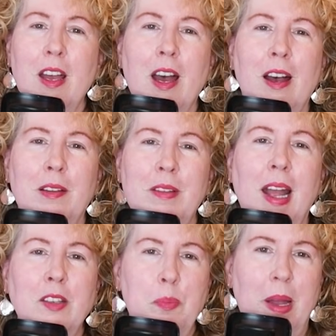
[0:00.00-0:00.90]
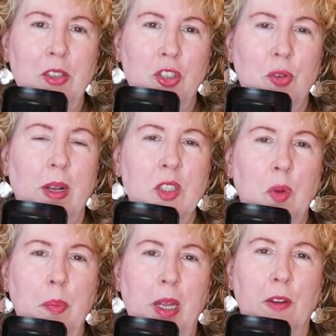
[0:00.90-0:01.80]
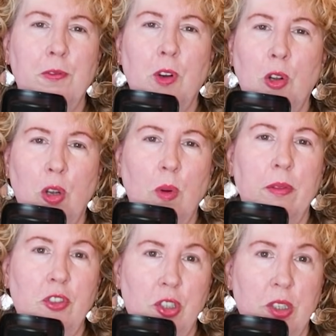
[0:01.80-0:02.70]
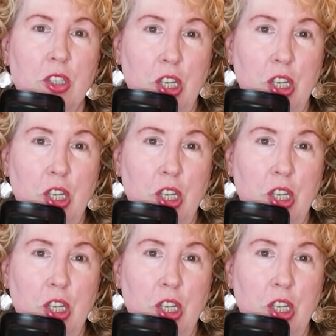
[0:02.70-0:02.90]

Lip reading: Next best choice would be a photo of just